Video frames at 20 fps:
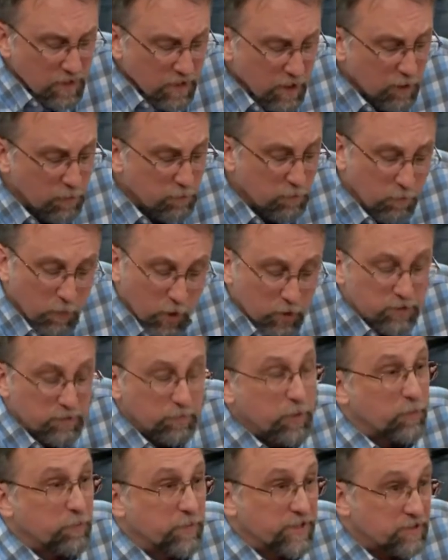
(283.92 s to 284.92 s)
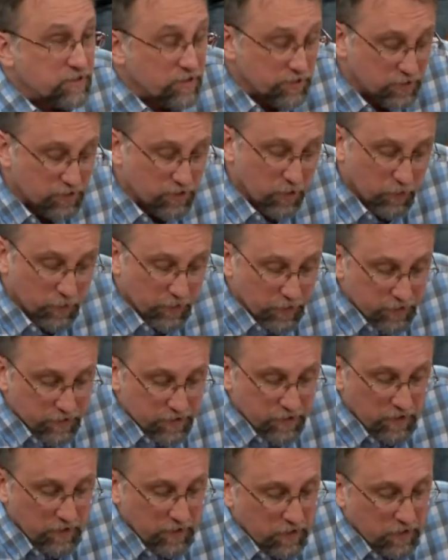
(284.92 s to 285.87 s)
Multiple business owners,